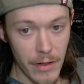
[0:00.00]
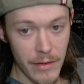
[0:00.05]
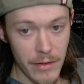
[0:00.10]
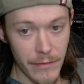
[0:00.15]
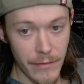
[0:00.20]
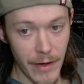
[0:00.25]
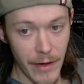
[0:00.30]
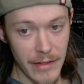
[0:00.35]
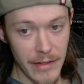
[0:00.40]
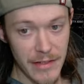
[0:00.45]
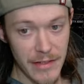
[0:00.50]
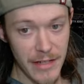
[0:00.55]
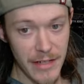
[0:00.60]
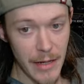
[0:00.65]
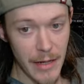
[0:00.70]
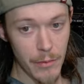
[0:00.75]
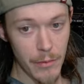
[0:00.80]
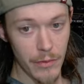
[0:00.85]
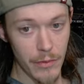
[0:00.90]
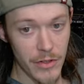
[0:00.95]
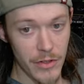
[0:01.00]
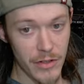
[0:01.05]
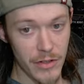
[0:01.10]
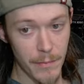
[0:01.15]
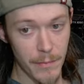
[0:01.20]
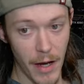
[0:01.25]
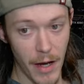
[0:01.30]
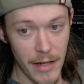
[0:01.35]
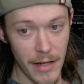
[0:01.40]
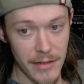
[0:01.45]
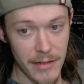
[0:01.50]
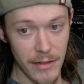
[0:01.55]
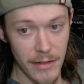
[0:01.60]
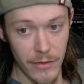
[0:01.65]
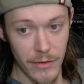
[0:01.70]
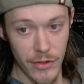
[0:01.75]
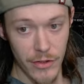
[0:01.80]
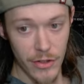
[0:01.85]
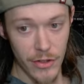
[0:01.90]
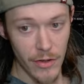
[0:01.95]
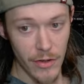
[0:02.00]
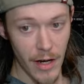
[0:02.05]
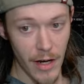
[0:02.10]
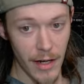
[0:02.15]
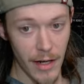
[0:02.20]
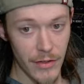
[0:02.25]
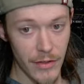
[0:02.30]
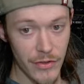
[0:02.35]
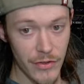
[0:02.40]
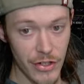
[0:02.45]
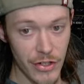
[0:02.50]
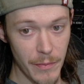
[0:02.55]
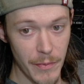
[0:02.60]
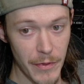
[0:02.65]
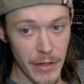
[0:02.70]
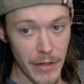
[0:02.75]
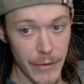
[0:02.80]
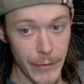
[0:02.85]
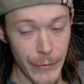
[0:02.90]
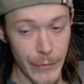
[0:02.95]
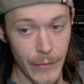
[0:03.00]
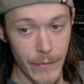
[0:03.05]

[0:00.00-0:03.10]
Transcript: to find stable spots on your GPU.